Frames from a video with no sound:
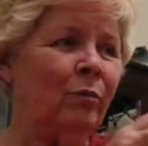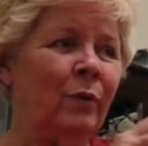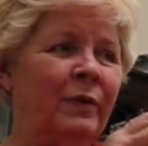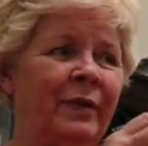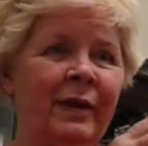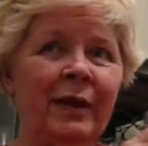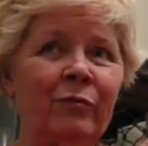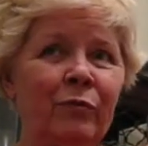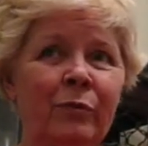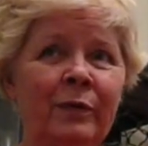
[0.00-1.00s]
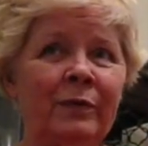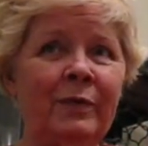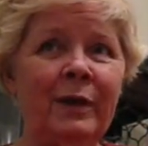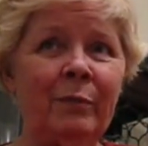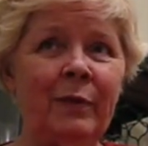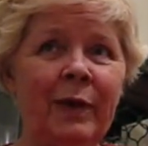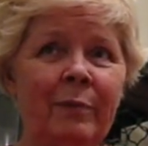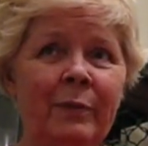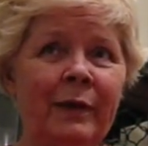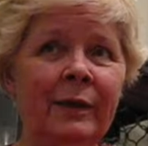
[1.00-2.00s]
one thing after another kept
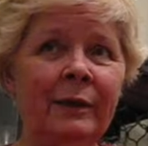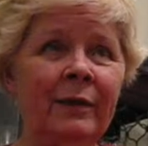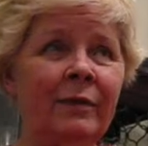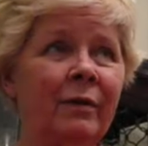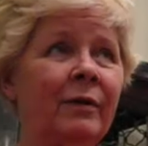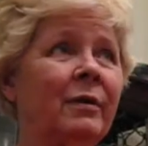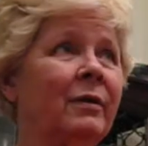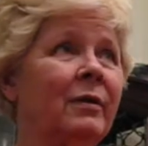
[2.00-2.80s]
happening, and I thought,